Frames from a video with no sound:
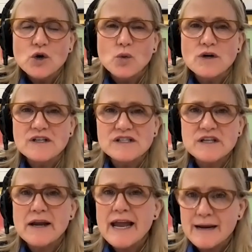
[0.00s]
was
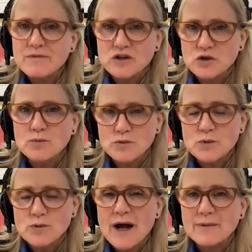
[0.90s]
a name that you you
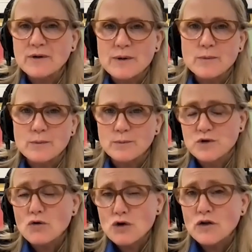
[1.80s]
probably
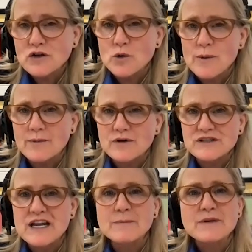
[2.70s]
don't know that you remember his
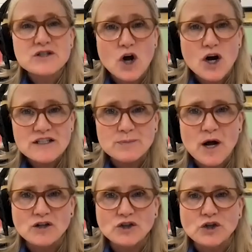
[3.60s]
name, but Daws
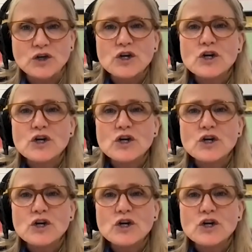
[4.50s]
Butler,